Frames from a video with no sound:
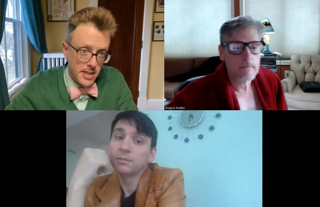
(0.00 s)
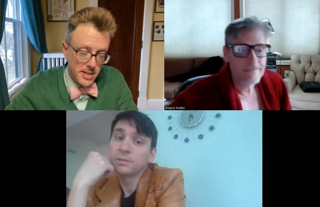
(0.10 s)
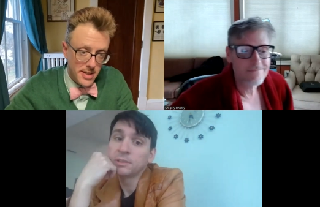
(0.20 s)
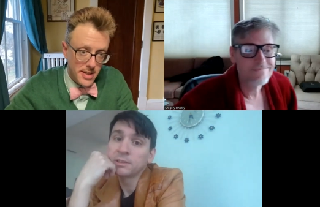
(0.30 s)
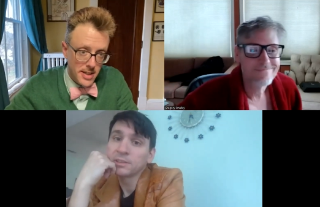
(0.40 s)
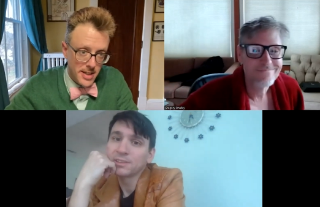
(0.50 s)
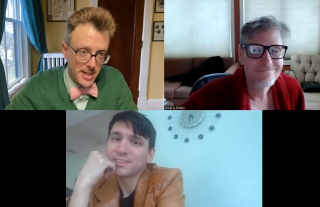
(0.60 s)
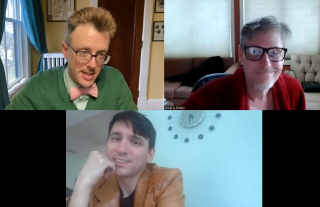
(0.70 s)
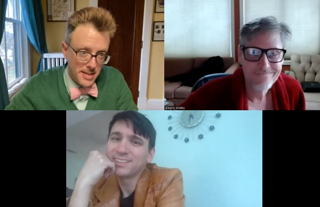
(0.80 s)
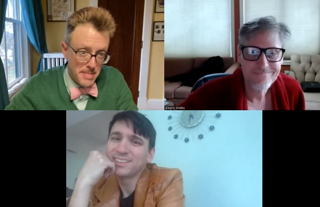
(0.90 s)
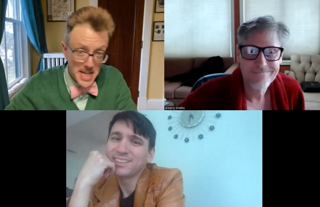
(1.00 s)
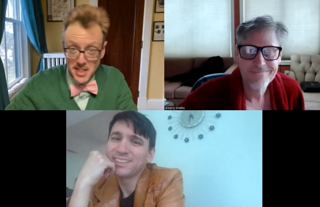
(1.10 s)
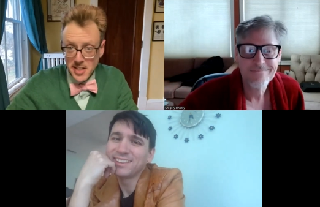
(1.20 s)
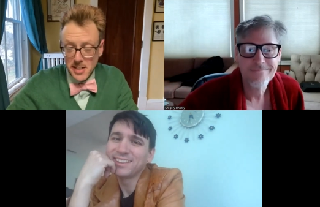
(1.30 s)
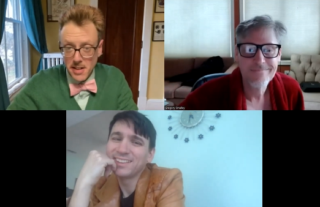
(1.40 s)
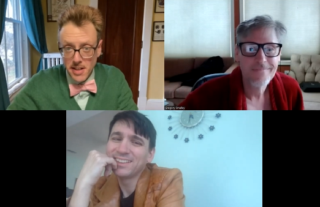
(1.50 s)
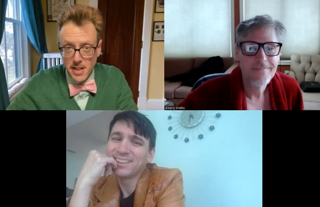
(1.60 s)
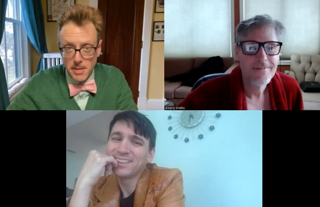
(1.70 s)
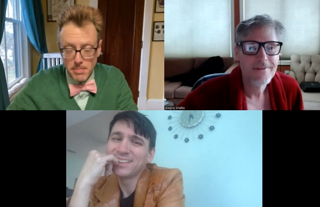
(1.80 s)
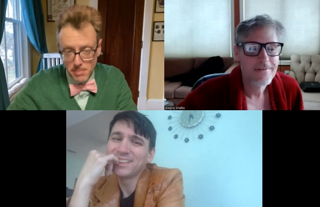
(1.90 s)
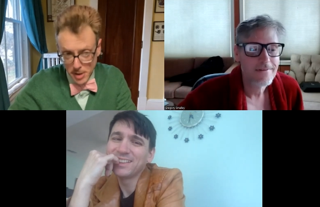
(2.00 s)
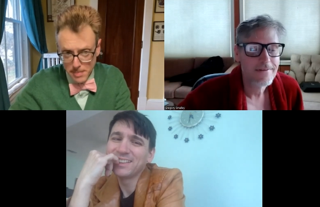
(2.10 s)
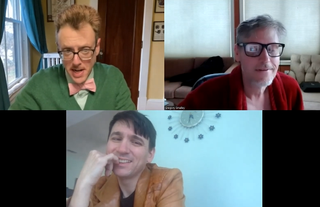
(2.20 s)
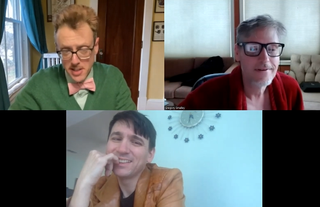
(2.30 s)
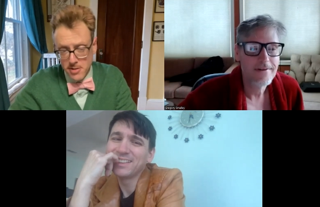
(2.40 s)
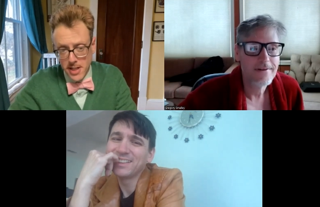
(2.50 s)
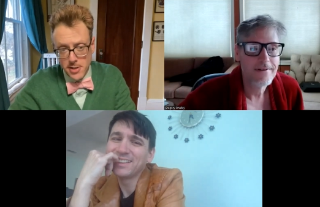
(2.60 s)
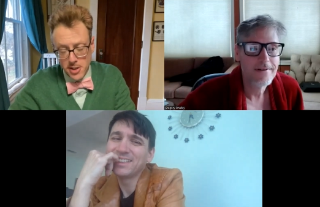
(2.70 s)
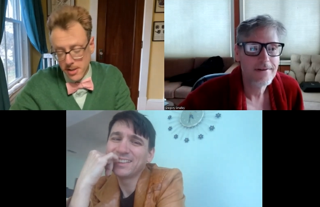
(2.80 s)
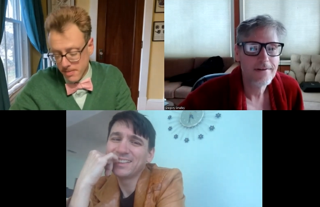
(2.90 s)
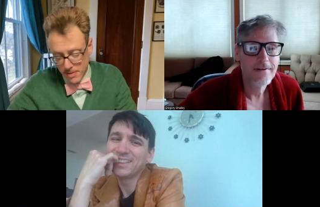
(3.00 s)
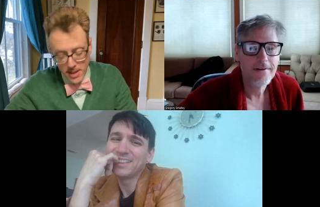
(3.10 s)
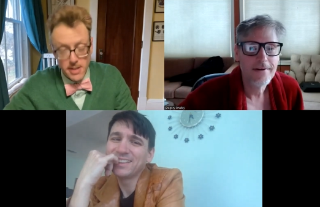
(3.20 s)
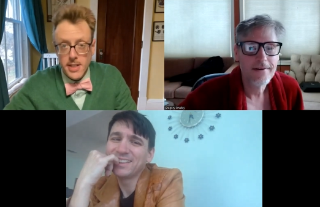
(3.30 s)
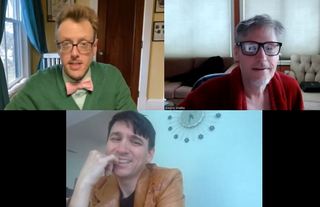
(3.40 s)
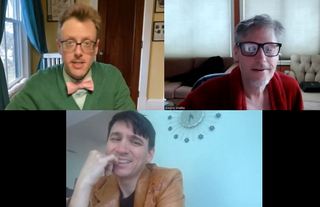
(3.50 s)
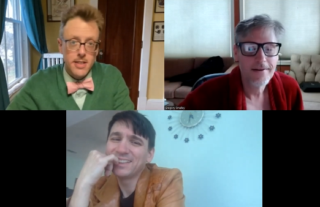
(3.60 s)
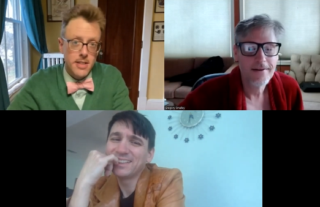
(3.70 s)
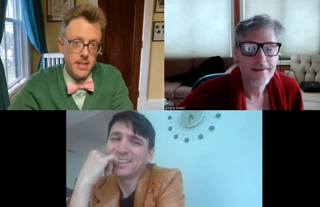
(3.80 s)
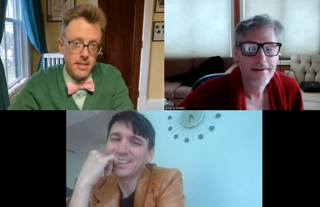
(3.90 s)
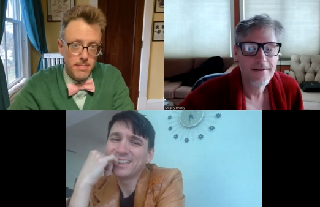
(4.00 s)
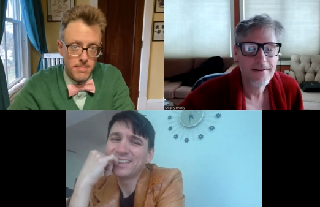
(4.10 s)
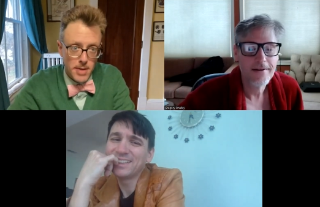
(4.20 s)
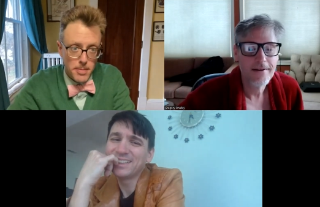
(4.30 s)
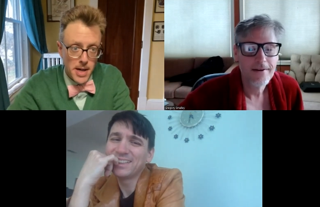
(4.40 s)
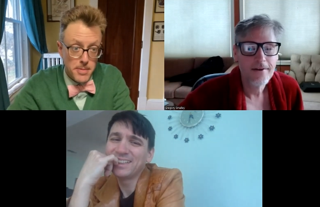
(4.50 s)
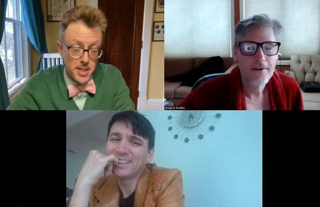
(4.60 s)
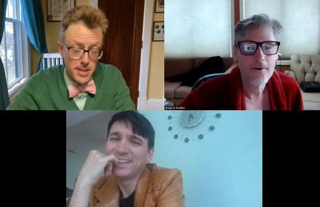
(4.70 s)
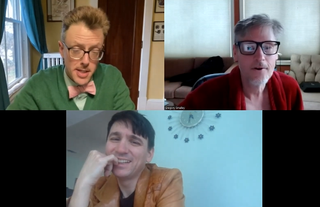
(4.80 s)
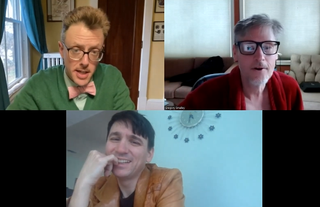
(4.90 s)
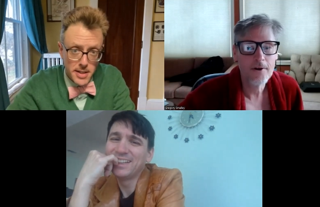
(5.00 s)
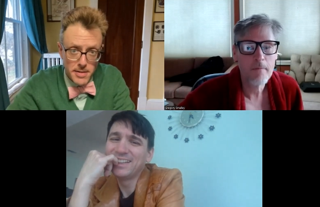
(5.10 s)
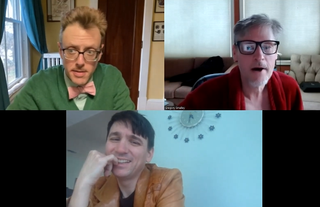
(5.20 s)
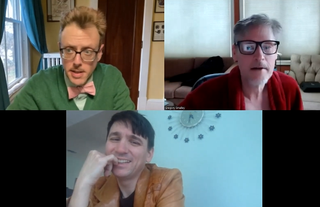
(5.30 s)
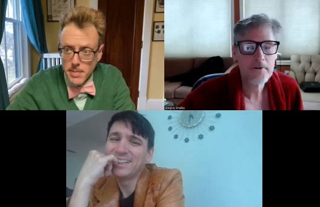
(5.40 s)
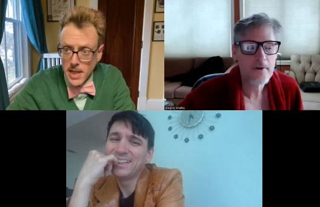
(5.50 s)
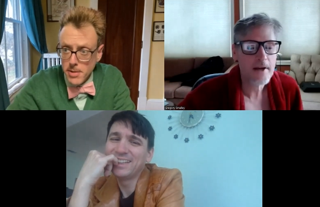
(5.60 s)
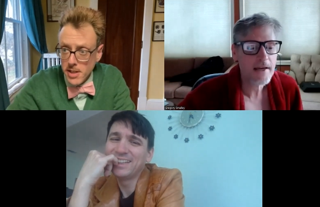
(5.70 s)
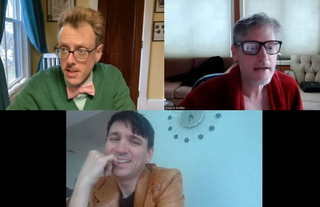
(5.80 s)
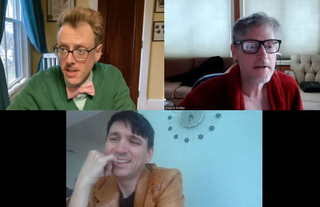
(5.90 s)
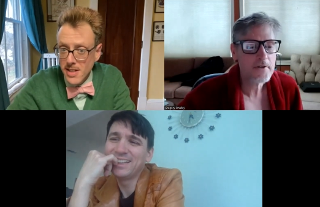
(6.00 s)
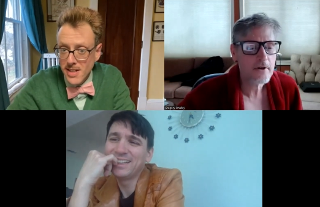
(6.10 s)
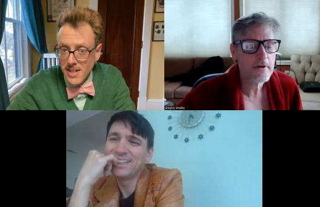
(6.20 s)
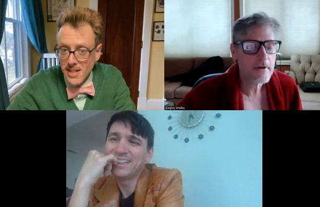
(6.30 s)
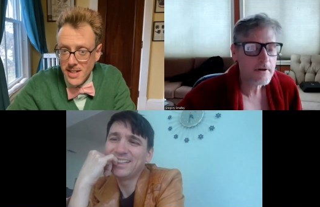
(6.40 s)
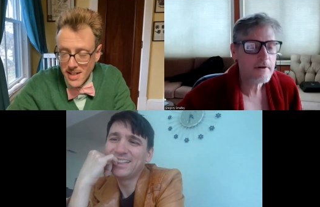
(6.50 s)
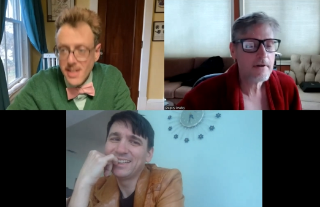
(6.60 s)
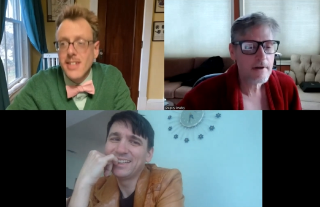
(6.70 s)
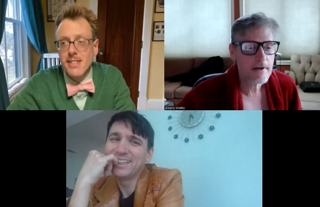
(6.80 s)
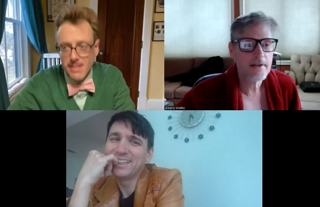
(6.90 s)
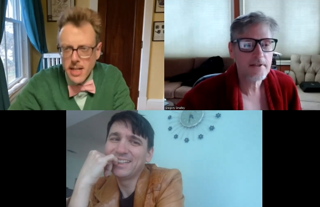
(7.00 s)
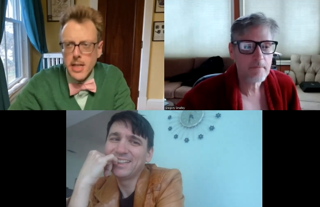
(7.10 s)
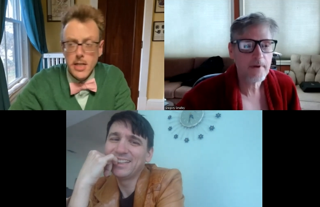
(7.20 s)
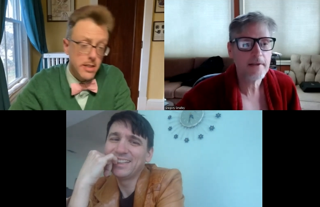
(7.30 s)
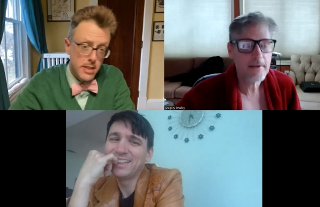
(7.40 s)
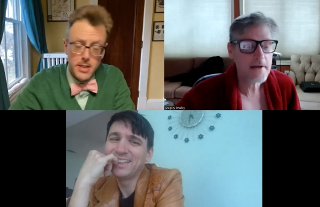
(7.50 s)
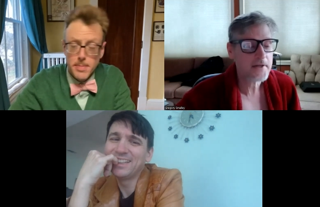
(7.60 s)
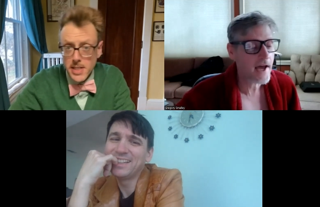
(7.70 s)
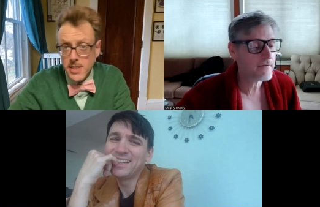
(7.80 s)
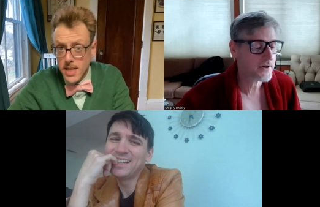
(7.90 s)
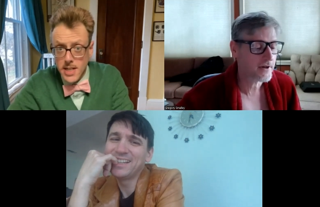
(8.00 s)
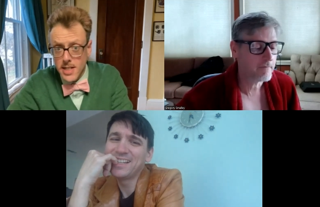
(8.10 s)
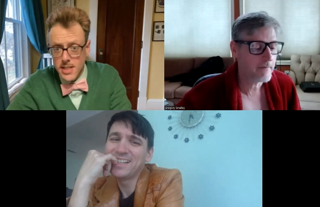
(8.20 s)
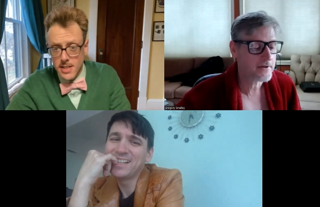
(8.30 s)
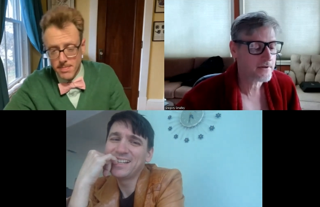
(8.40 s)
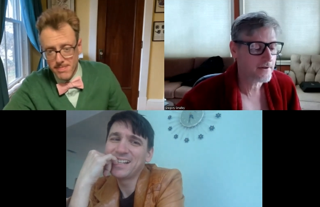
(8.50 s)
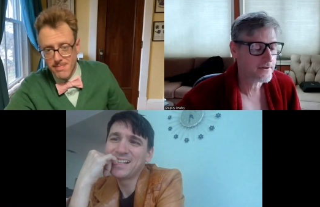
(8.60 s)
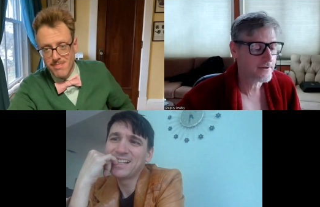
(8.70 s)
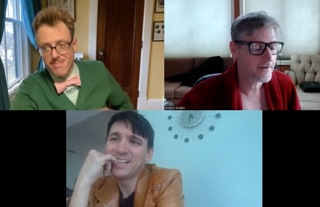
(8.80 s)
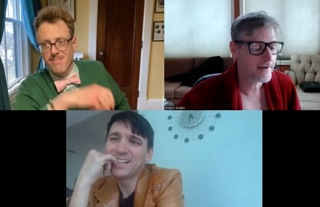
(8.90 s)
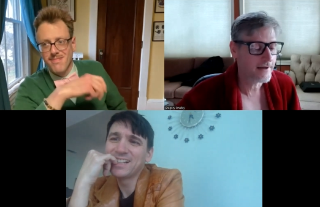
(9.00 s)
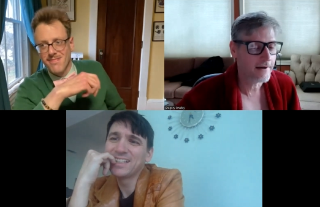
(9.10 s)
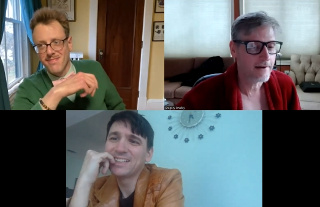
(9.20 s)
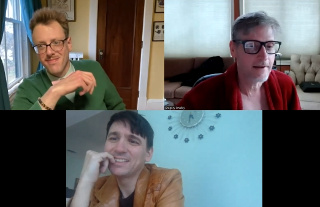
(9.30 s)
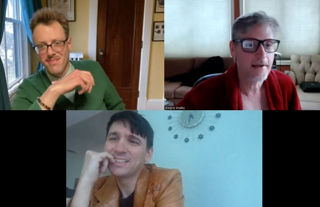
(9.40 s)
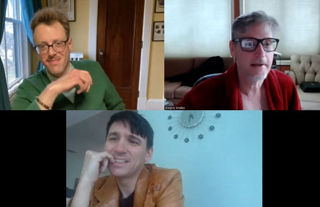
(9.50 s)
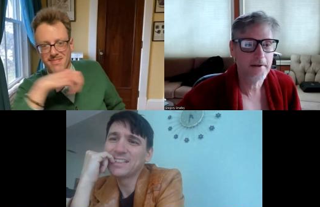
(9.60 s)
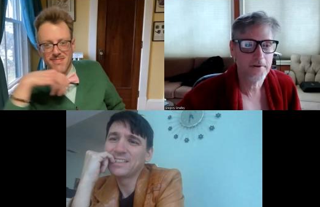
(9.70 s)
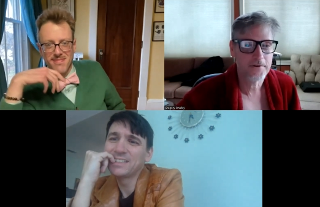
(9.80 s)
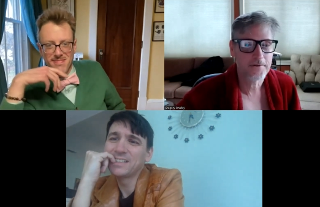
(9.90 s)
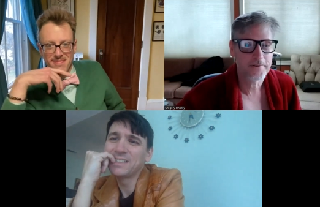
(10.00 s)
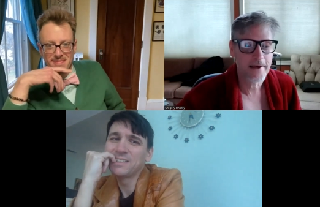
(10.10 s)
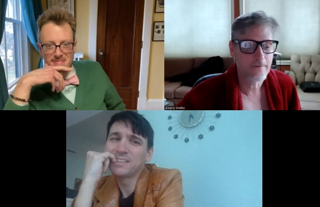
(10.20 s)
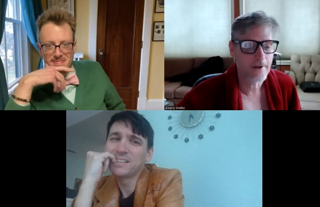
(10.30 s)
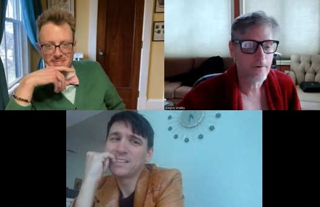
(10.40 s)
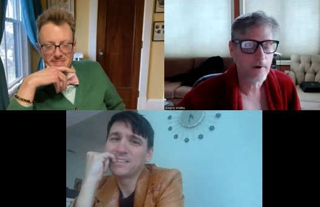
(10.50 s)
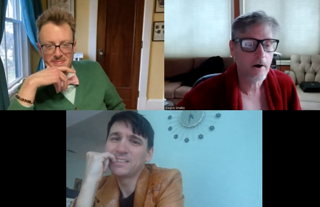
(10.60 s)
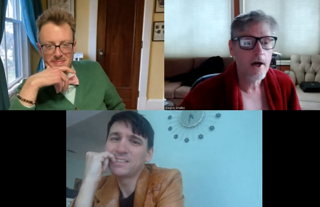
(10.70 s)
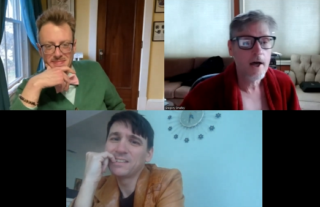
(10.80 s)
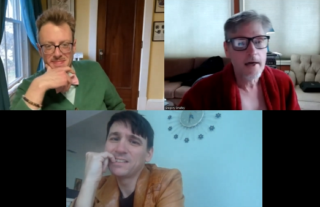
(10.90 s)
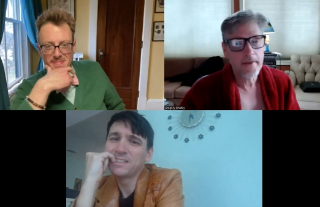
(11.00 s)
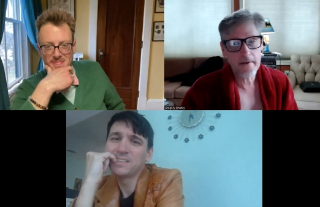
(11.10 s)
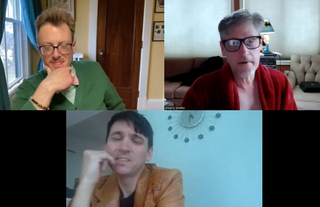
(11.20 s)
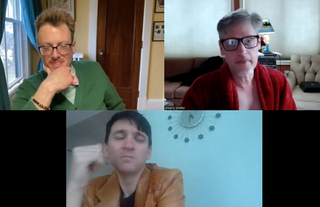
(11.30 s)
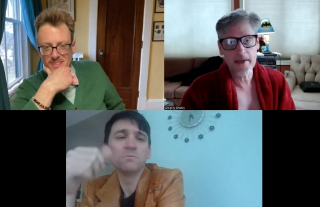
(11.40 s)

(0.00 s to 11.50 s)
Speaker 1: as the uh, menacing theme, "Goodbye Stranger." Well, that's uh, a promising sign. Goodbye
Speaker 2: Stranger, book. it's been it's nice. Been... I was going to mention that the, the uh, he uses that really well. The other